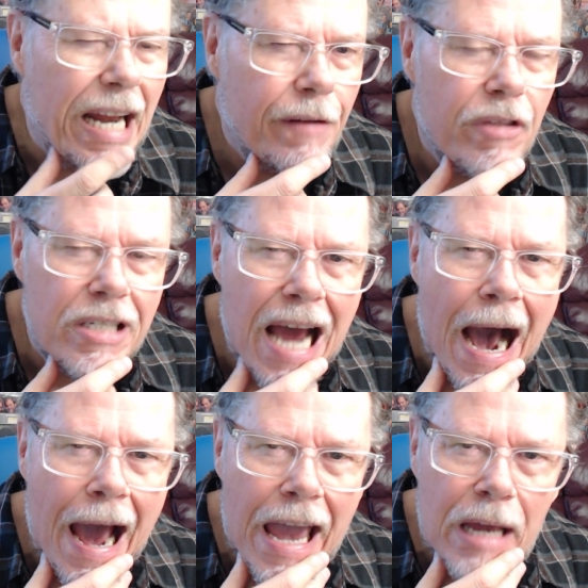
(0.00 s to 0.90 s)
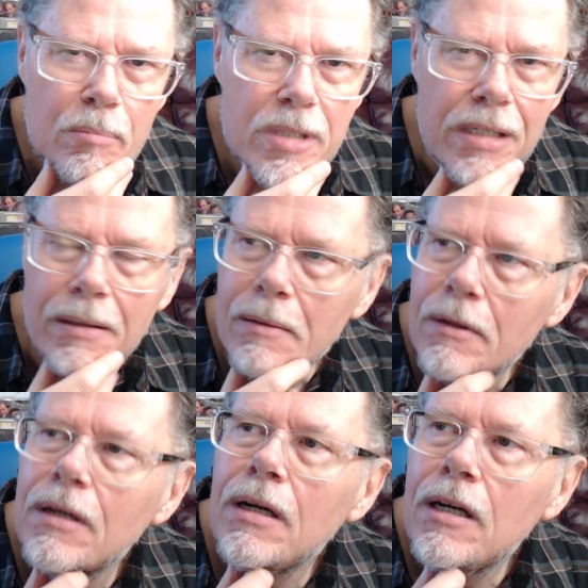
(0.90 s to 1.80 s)
of the Times, and
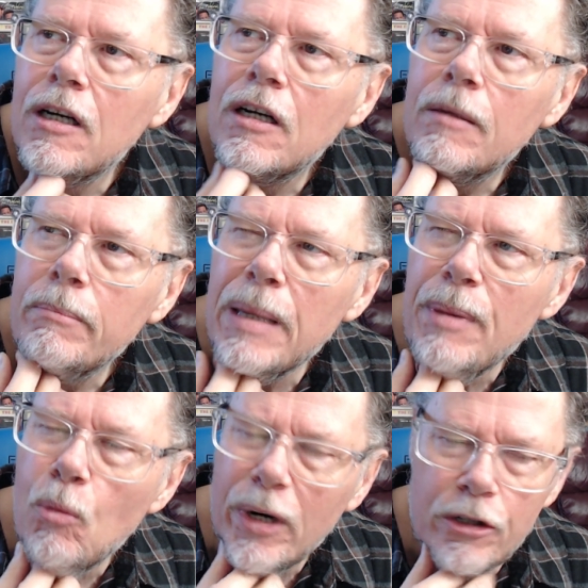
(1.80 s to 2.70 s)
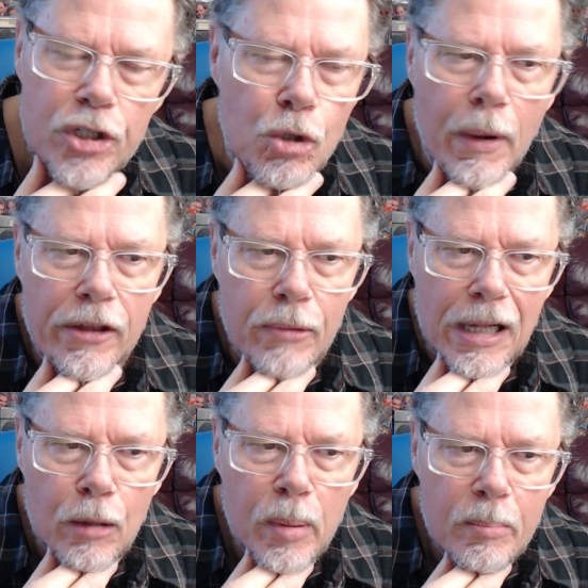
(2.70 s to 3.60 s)
maybe 1 or 2 other
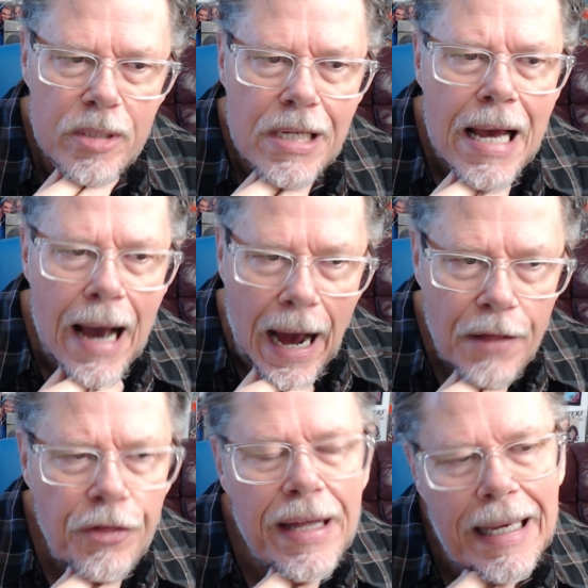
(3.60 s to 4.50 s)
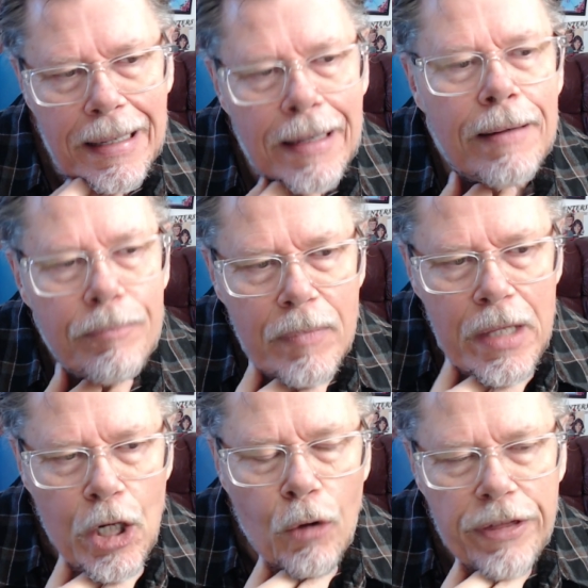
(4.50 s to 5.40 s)
albums. I think,
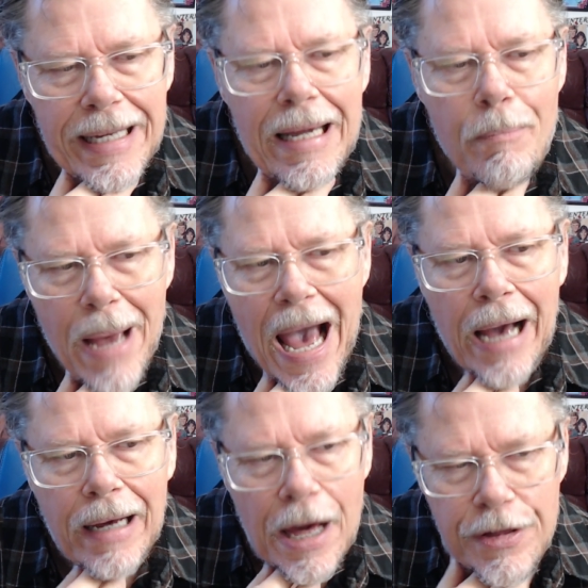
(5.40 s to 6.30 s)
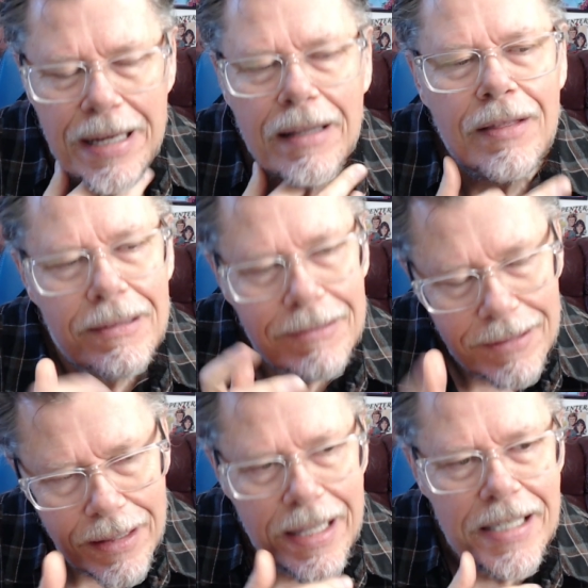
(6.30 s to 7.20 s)
thinking back, I think
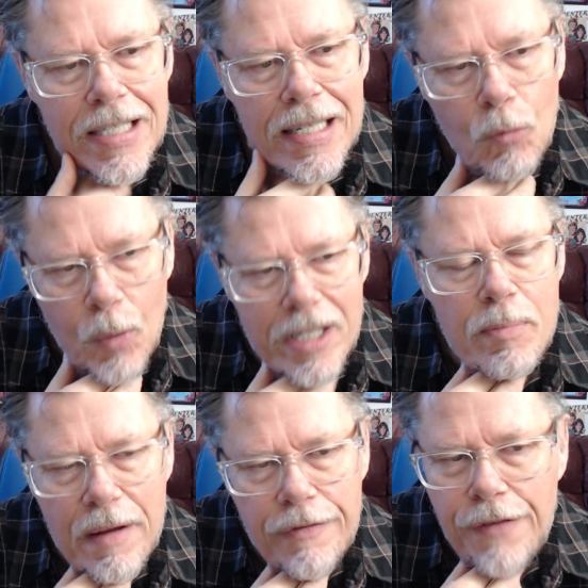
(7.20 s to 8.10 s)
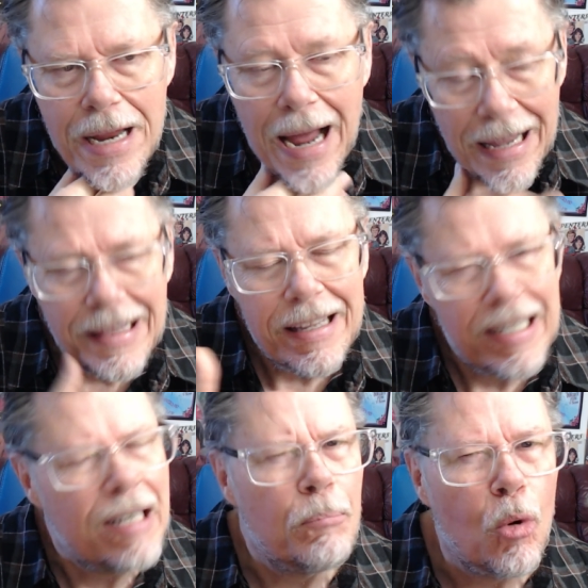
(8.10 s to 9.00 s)
this was my favorite. I liked
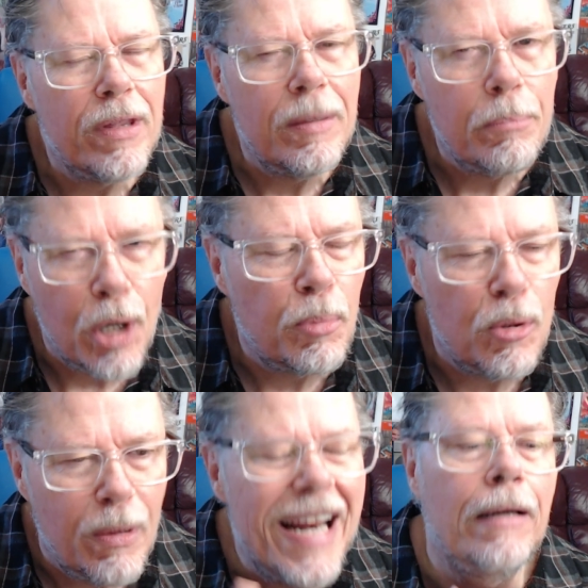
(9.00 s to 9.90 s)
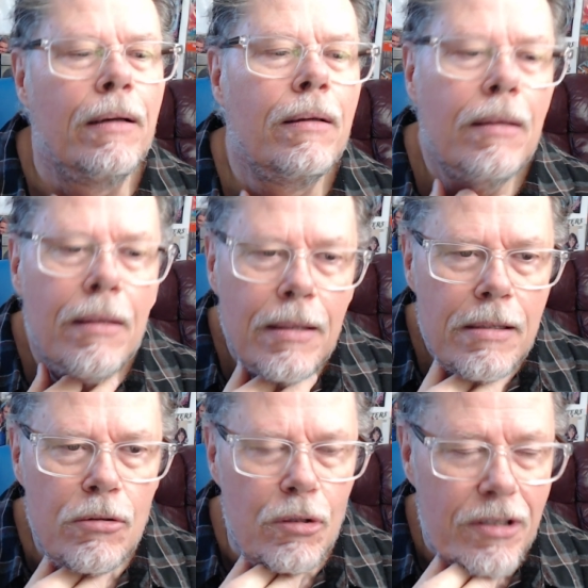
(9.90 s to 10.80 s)
it more than Purple Rain.
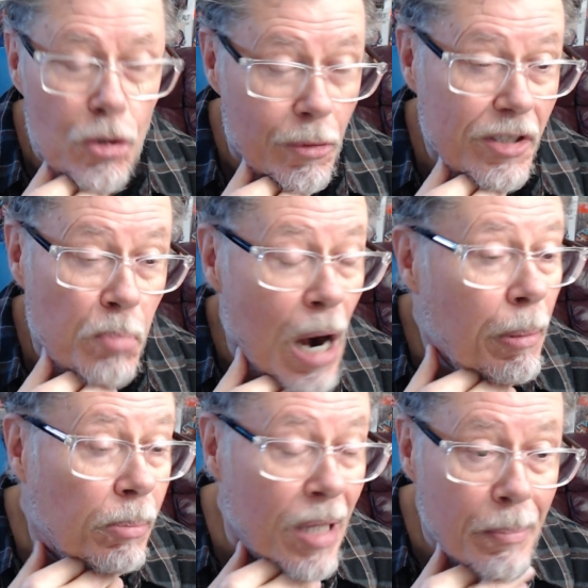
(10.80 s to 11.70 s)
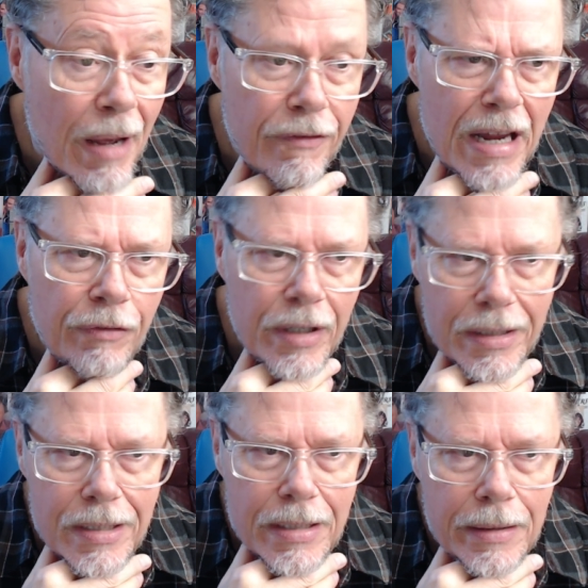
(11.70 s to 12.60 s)
So it's probably my
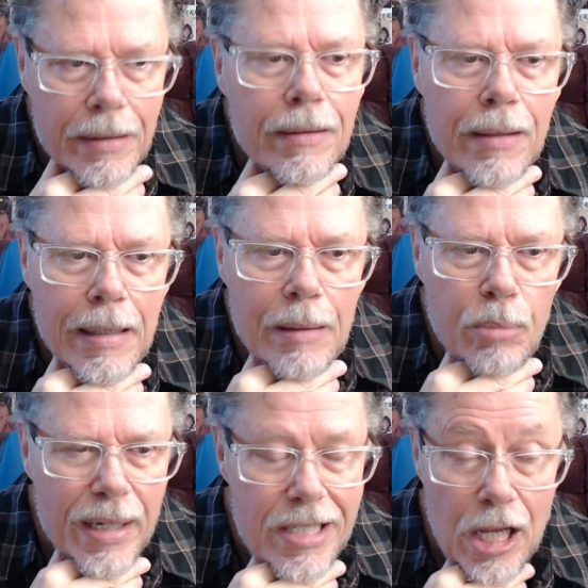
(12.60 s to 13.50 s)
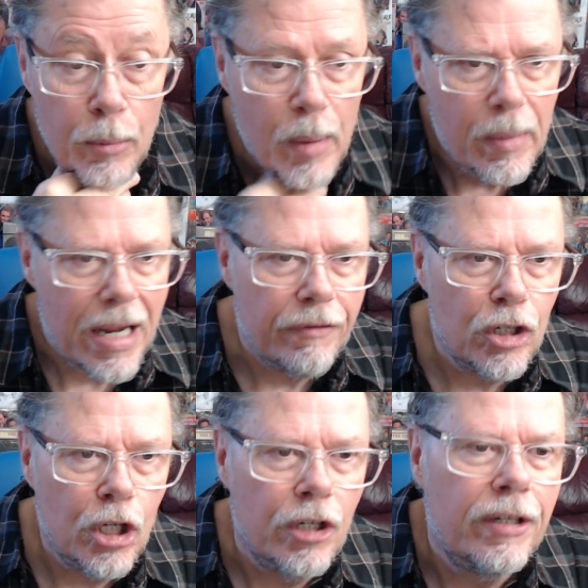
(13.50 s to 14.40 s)
favorite Prince album I ever
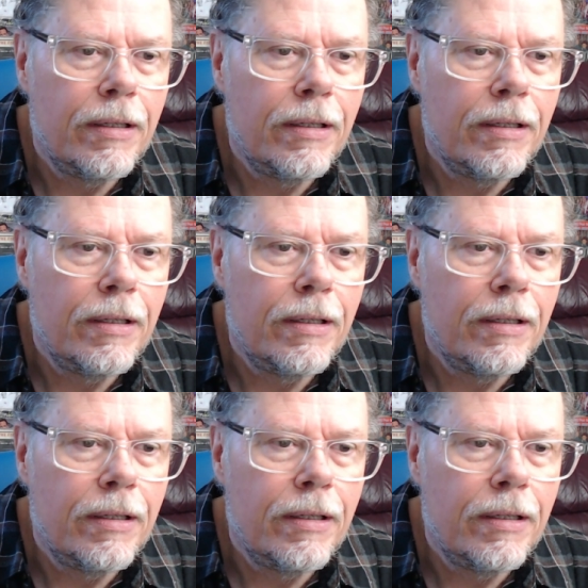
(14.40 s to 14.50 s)
heard.